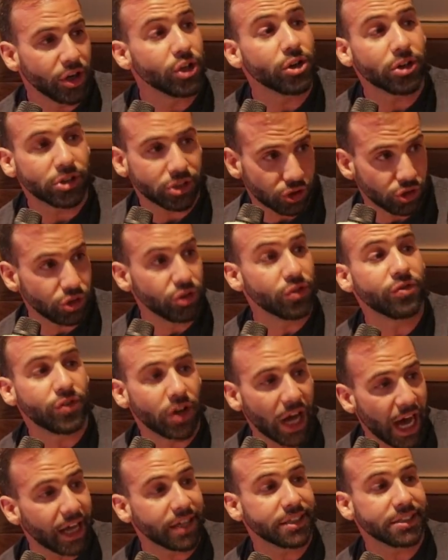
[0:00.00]
You've
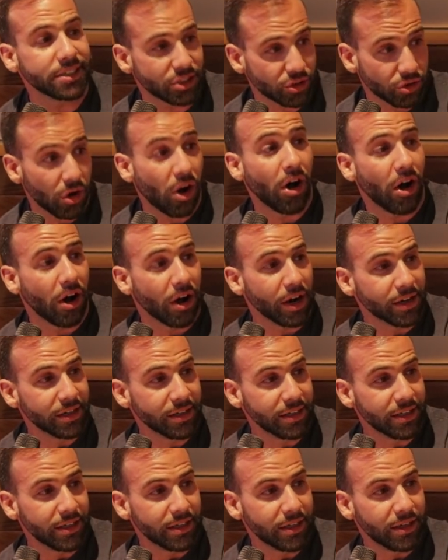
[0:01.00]
gotten strong.
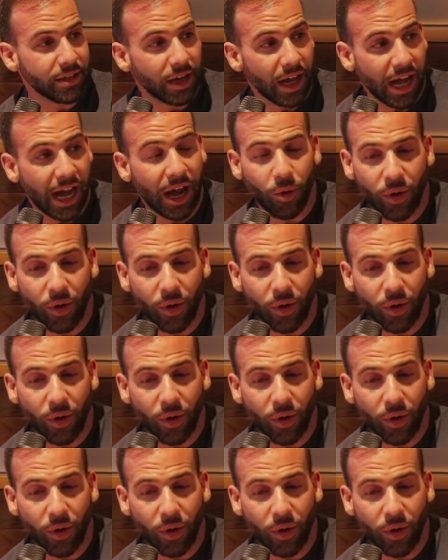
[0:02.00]
Right.